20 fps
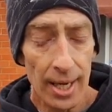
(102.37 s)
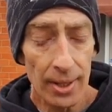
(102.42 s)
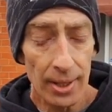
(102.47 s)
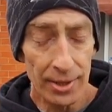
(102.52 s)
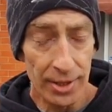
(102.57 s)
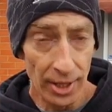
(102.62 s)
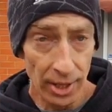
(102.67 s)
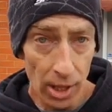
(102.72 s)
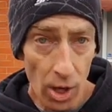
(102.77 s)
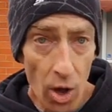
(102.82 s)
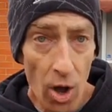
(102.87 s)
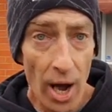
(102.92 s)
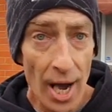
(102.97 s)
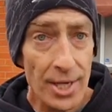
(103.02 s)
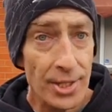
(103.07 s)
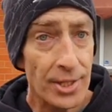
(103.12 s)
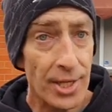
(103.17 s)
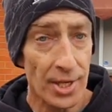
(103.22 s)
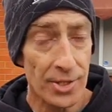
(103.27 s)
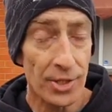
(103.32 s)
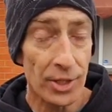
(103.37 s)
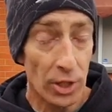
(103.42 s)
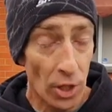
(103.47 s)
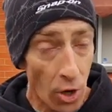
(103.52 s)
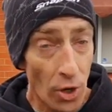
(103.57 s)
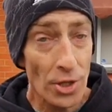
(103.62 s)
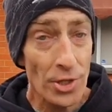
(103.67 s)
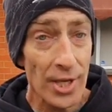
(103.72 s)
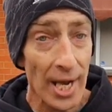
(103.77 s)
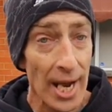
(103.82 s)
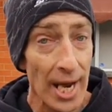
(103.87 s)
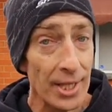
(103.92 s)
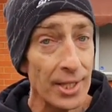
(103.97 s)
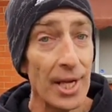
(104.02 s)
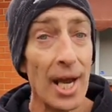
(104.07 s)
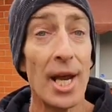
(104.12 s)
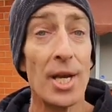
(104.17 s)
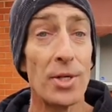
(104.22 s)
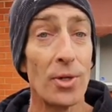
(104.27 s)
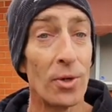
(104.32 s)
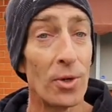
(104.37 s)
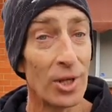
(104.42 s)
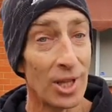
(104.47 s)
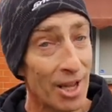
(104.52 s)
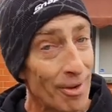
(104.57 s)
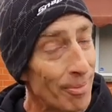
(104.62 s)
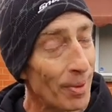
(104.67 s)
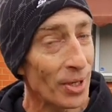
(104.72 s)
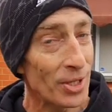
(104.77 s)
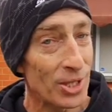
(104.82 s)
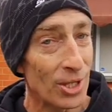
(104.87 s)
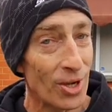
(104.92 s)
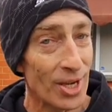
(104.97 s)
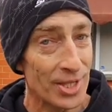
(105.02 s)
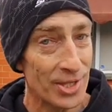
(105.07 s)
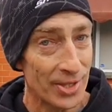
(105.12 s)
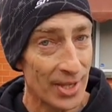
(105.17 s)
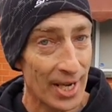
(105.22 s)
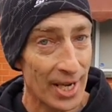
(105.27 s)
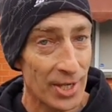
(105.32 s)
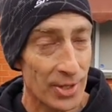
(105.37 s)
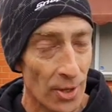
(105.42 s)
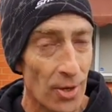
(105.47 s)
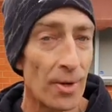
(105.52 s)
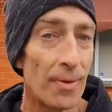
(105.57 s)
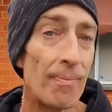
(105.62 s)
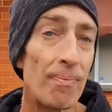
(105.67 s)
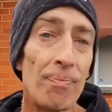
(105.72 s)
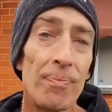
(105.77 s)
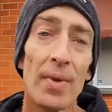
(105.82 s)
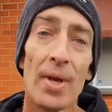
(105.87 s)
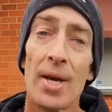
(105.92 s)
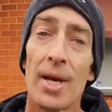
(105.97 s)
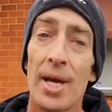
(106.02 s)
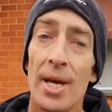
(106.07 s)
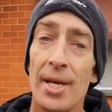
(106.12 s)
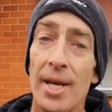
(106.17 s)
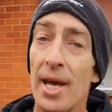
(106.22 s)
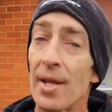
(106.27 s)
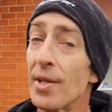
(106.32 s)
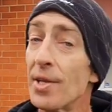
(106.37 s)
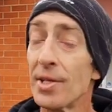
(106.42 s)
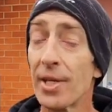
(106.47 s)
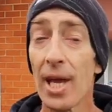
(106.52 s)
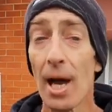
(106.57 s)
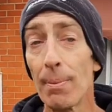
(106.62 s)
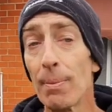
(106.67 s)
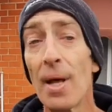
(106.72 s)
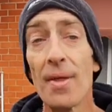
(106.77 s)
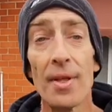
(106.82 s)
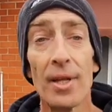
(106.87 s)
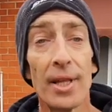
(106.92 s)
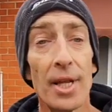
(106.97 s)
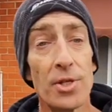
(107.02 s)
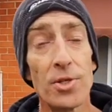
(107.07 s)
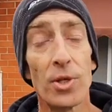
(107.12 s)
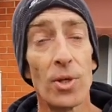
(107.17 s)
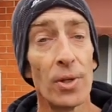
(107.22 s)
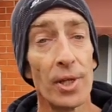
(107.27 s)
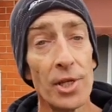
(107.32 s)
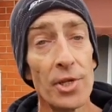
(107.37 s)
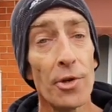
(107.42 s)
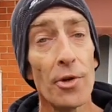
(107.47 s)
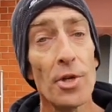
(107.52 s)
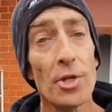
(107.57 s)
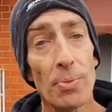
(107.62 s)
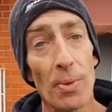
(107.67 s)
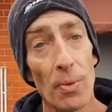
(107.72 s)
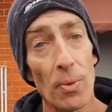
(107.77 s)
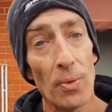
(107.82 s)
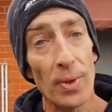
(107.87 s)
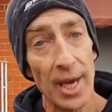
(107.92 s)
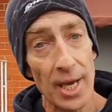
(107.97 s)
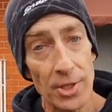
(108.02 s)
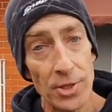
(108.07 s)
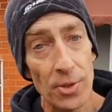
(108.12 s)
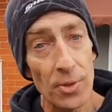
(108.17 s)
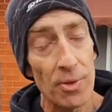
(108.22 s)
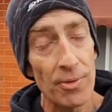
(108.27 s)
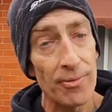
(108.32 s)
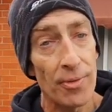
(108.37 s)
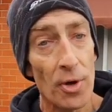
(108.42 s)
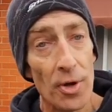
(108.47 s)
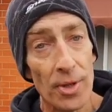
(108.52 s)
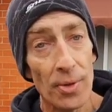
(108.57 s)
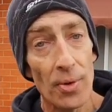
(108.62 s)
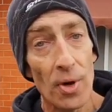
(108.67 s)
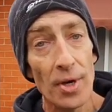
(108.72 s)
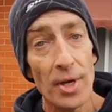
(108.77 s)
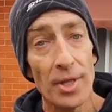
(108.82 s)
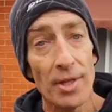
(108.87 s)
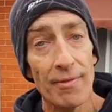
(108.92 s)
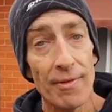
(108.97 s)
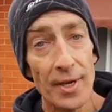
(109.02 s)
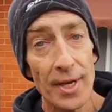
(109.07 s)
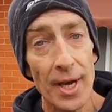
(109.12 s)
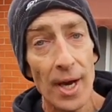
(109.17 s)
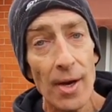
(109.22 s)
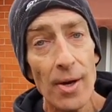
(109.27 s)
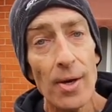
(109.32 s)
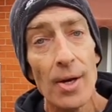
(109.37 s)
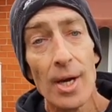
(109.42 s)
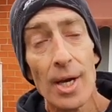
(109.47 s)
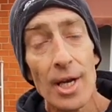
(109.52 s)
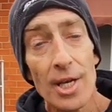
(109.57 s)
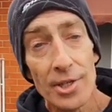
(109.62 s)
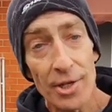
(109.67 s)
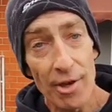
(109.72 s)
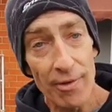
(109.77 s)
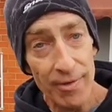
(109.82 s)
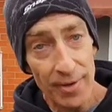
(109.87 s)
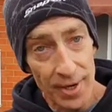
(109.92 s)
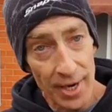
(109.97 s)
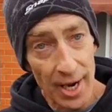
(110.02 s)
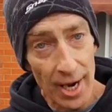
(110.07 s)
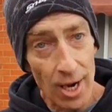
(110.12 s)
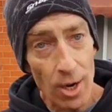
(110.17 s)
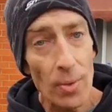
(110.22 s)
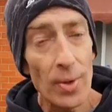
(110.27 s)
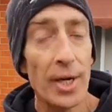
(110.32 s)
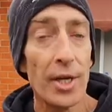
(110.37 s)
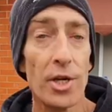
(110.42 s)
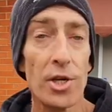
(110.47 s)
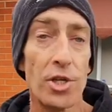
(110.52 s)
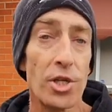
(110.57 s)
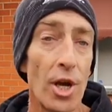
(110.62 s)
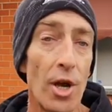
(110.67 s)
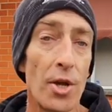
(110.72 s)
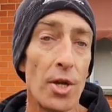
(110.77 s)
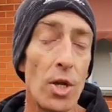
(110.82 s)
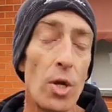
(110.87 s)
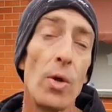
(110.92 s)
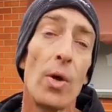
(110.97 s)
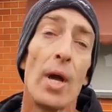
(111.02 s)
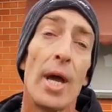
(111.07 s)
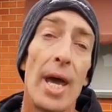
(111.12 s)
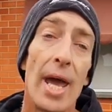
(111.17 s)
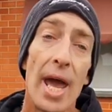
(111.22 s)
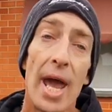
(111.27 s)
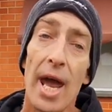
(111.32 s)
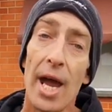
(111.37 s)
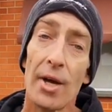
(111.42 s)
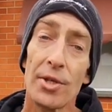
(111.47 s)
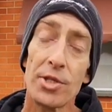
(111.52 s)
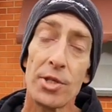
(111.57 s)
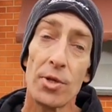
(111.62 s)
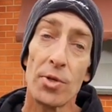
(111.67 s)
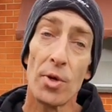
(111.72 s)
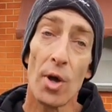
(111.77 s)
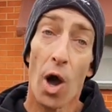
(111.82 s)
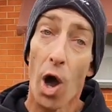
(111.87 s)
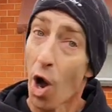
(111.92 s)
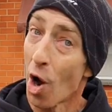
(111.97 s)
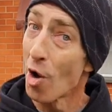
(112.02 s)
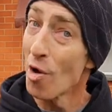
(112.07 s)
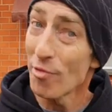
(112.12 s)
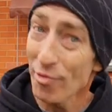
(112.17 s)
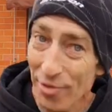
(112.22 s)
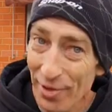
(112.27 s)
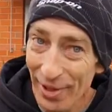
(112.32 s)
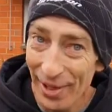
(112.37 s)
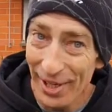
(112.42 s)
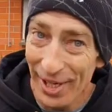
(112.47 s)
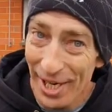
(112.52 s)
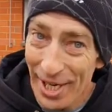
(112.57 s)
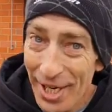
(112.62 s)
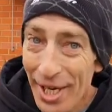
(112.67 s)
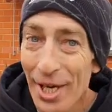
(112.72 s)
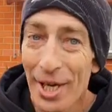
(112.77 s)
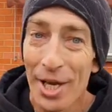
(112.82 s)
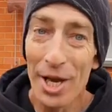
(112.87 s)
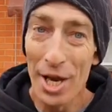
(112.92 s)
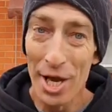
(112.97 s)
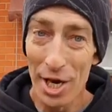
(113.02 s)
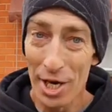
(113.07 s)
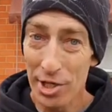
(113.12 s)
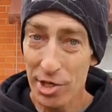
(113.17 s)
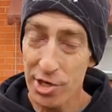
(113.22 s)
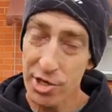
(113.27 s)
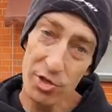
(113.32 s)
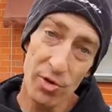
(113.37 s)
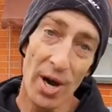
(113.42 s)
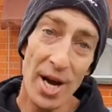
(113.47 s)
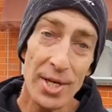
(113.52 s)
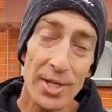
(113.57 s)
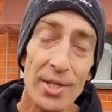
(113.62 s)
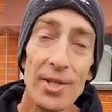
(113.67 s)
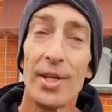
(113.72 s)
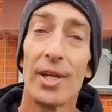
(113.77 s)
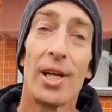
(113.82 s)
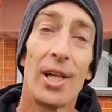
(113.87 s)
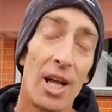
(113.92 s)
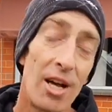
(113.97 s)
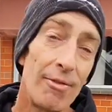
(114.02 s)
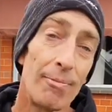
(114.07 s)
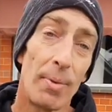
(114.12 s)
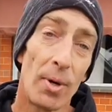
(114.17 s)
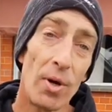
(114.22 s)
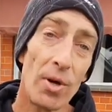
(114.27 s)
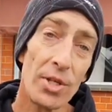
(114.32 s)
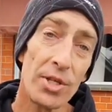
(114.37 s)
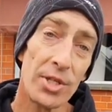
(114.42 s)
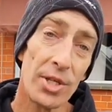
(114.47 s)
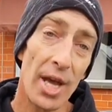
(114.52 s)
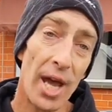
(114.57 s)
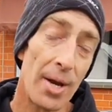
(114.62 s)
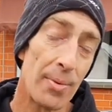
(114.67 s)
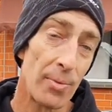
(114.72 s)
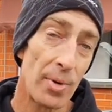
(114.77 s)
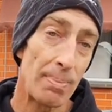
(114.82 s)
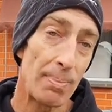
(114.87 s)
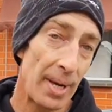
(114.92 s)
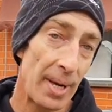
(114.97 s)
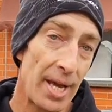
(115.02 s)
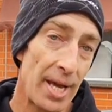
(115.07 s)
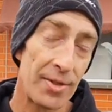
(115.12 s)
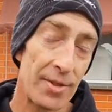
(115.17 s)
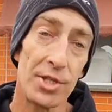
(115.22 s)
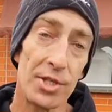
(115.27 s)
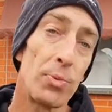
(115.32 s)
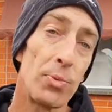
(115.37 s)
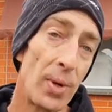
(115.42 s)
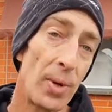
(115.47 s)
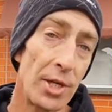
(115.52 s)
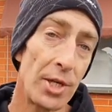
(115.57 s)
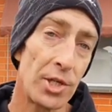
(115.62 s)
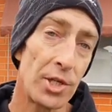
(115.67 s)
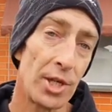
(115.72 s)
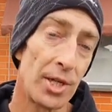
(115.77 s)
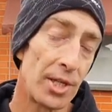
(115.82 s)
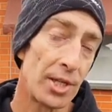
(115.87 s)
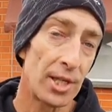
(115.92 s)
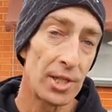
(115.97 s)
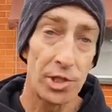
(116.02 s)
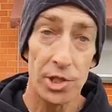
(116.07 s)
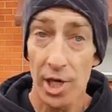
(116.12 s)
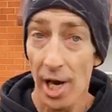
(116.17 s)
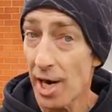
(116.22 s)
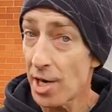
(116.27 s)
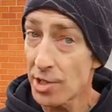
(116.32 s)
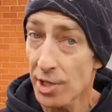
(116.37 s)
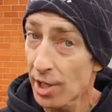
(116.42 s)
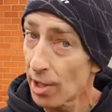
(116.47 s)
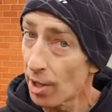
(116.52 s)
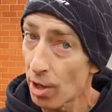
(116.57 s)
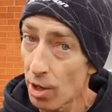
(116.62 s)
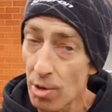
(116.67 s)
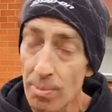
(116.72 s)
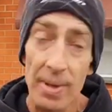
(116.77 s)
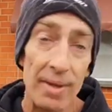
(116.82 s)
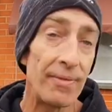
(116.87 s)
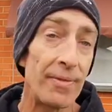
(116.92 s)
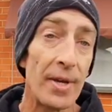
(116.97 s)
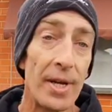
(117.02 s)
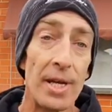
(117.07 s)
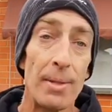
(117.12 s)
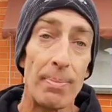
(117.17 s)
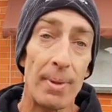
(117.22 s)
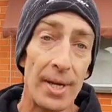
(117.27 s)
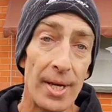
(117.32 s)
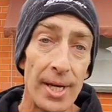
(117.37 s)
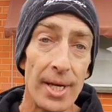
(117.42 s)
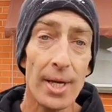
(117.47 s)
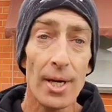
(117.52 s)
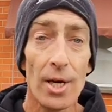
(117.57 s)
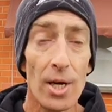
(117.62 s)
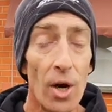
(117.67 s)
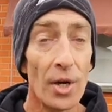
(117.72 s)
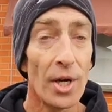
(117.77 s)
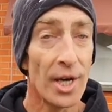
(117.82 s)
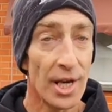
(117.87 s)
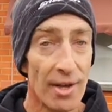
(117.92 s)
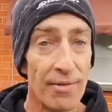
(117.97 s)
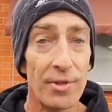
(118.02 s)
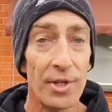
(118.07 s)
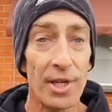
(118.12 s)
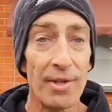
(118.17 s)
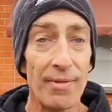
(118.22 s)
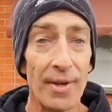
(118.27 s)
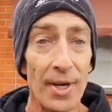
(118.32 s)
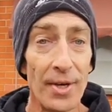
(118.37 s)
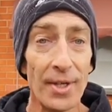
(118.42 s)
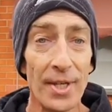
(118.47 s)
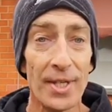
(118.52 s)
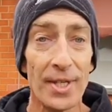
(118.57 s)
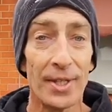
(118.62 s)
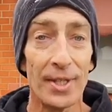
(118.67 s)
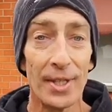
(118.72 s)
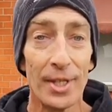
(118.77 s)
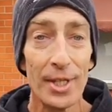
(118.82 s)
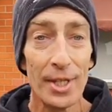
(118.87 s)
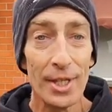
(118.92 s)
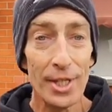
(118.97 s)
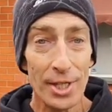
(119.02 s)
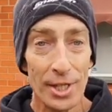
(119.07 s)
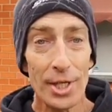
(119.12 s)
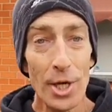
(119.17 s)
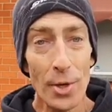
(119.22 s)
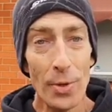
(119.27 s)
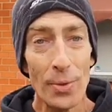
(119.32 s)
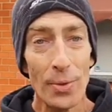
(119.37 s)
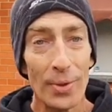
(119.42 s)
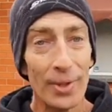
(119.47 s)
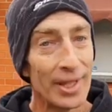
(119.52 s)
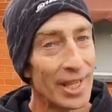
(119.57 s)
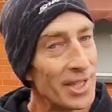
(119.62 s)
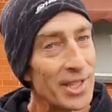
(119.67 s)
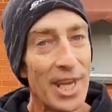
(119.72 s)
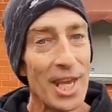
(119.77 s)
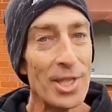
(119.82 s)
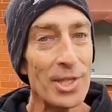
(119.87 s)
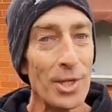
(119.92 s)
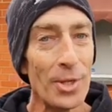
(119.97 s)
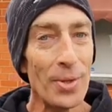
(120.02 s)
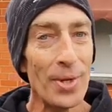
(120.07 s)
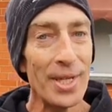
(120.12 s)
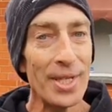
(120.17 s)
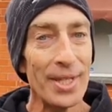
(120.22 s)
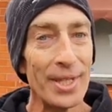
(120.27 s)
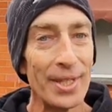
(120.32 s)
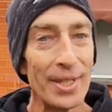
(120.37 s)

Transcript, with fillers: the light doesn't contact, and your glove box light stays on. Now, there's a couple other electrical issues, but we'll get to further on in the video. So for now, we're going to show you how to hopefully straighten the glove box and repair the switch and change a globe if need be on an F G Falcon. Yo, let's get to it.